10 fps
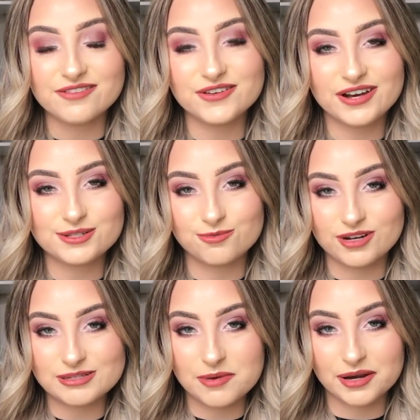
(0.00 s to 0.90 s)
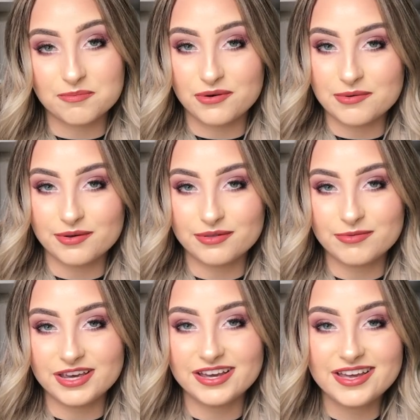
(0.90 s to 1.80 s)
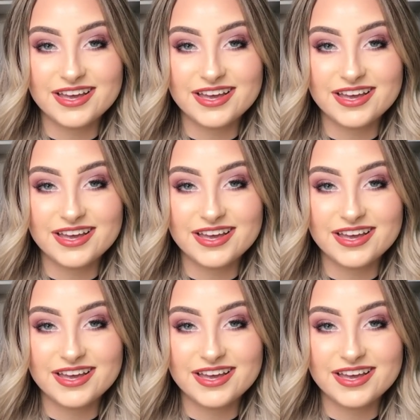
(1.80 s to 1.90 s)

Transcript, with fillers: if you guys want to make an appointment with me,